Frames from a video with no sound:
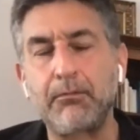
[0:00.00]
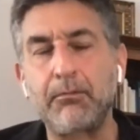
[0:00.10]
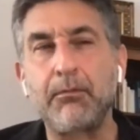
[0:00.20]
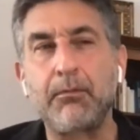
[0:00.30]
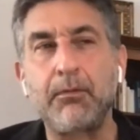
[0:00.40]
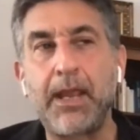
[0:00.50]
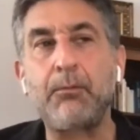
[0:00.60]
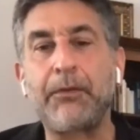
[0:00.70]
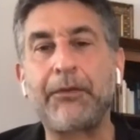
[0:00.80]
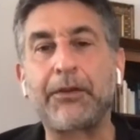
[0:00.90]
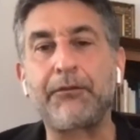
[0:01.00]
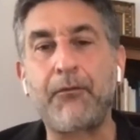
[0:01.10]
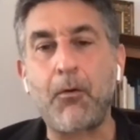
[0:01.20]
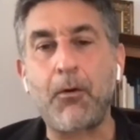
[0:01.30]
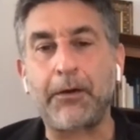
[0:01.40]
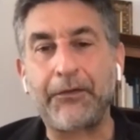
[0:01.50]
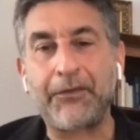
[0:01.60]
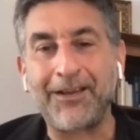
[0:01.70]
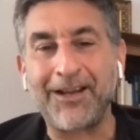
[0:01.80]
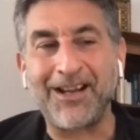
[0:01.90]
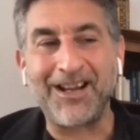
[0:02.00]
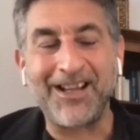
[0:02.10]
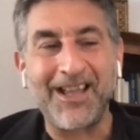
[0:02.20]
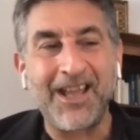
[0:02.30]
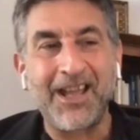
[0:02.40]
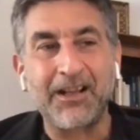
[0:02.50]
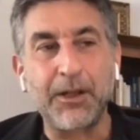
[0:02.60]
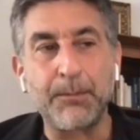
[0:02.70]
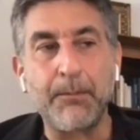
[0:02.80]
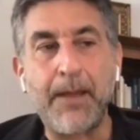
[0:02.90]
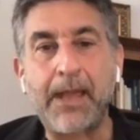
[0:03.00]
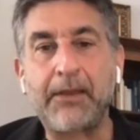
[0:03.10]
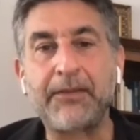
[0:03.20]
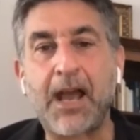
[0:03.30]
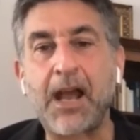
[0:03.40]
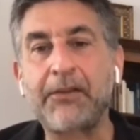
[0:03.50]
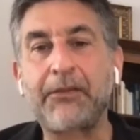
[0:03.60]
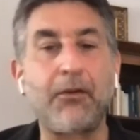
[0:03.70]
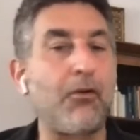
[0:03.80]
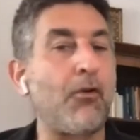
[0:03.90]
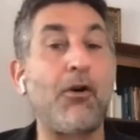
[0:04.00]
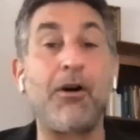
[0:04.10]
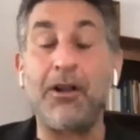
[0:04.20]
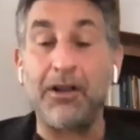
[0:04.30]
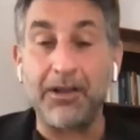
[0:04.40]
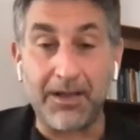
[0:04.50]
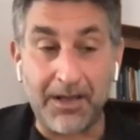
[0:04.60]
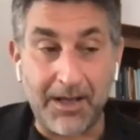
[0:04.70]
hit with such force. Global bank stocks all